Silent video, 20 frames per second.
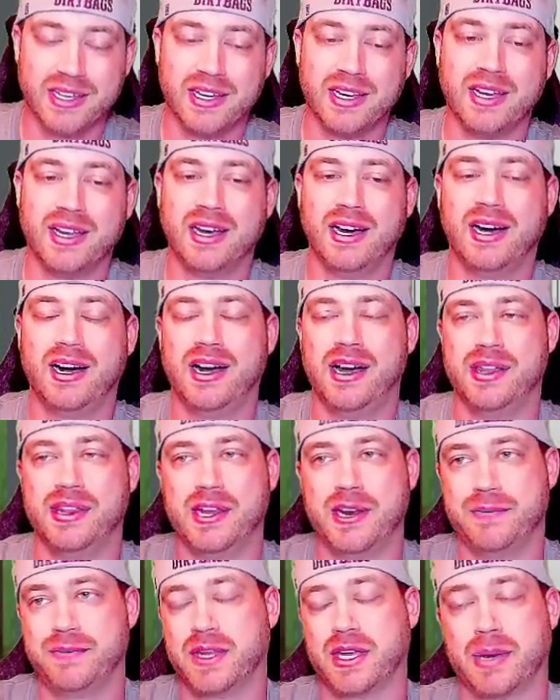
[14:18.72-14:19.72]
uh, and then
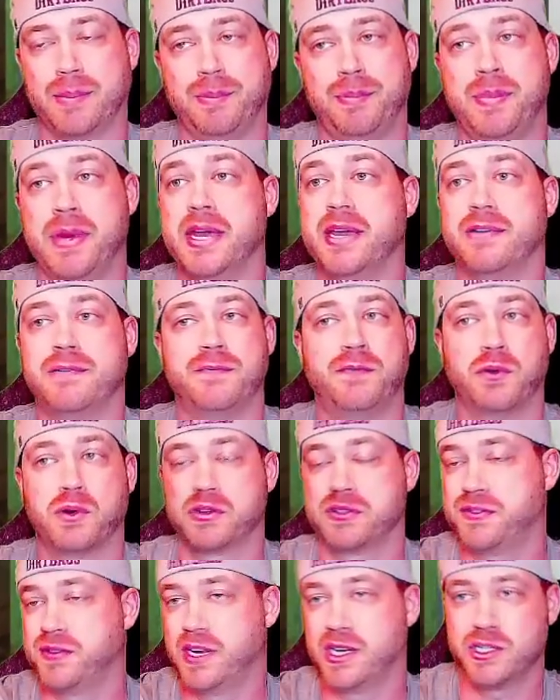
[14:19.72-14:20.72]
if like big
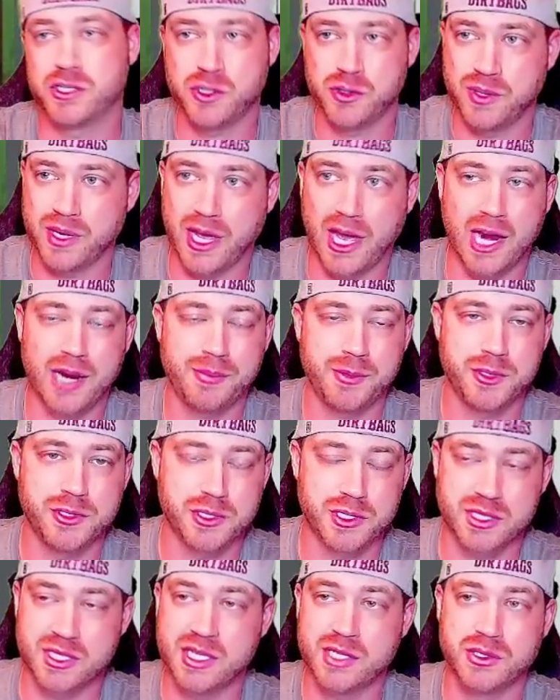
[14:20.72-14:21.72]
forge fiend is shooting at him, you
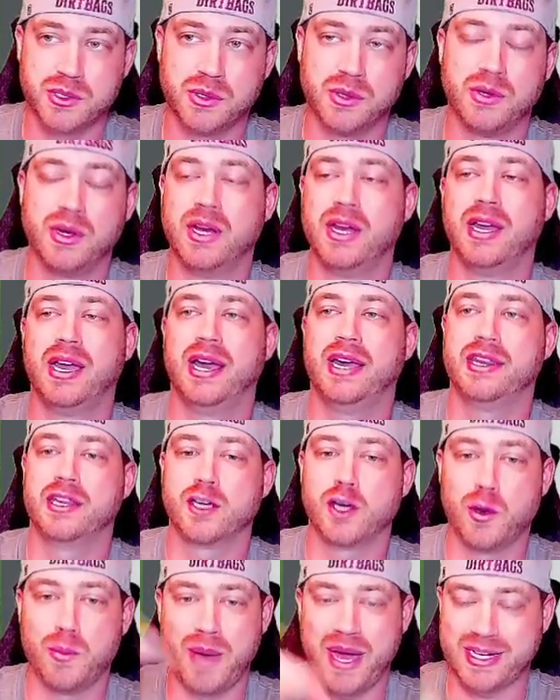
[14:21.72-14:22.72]
just sigil and then
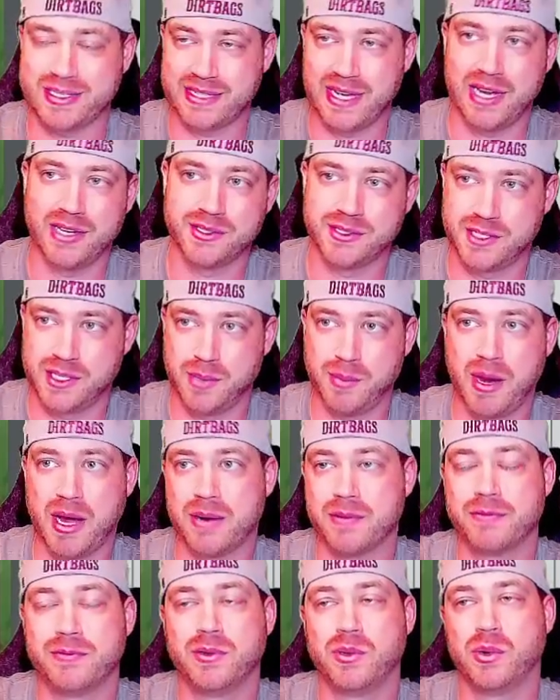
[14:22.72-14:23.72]
go back down to the bottom
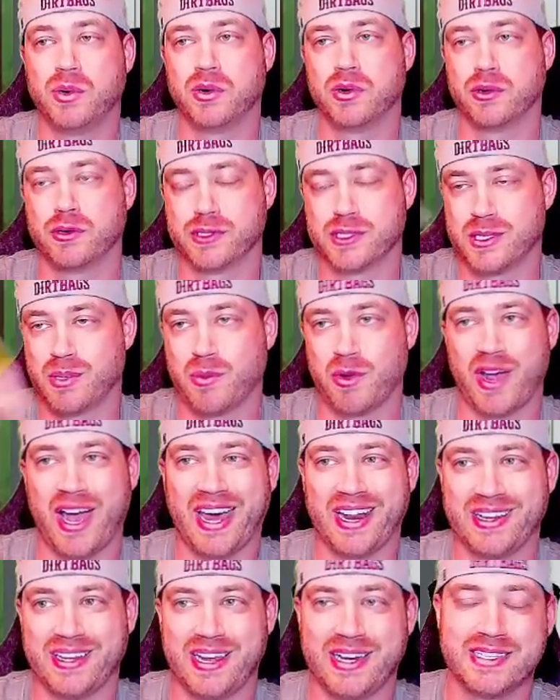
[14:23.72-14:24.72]
floor or somewhere out
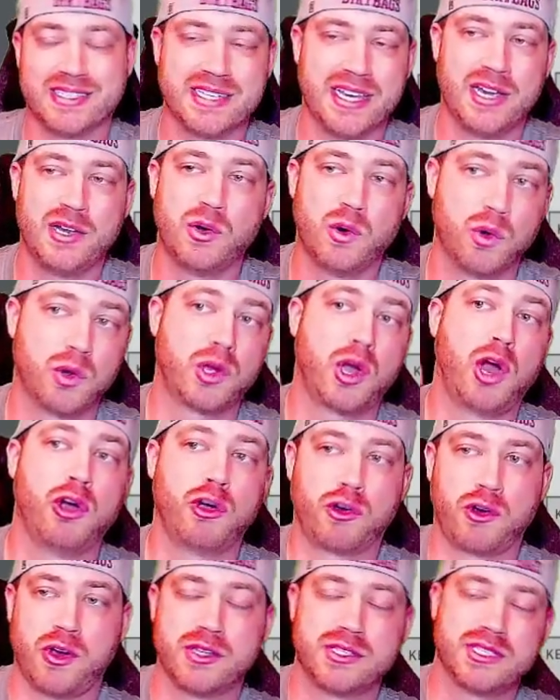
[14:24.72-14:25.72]
of line of sight, or go
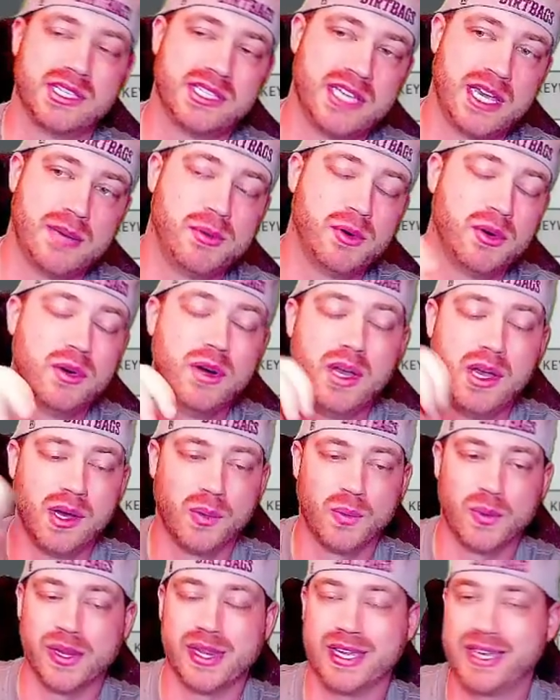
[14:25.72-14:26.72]
across the table
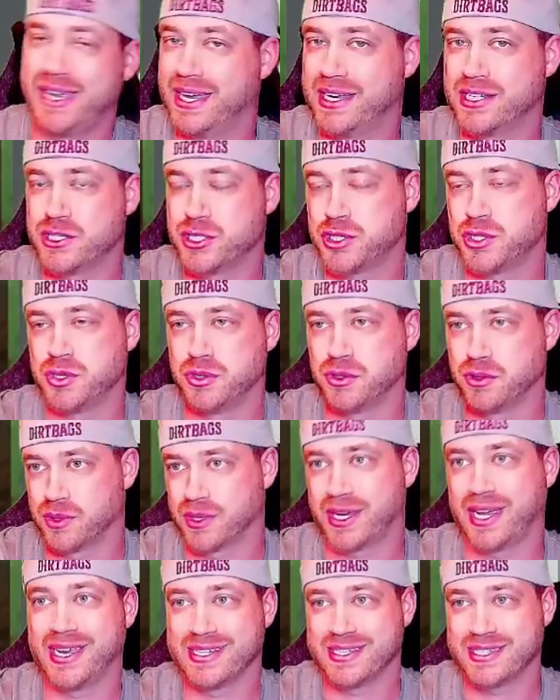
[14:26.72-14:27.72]
where they can't shoot you or
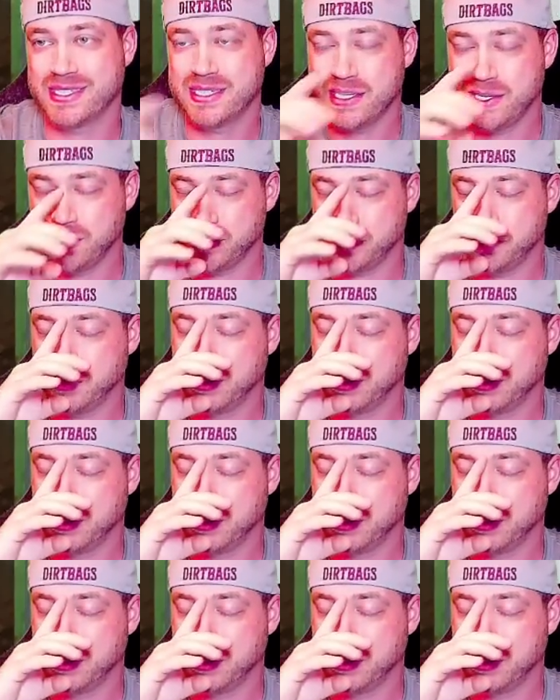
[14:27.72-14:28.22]
can't see you.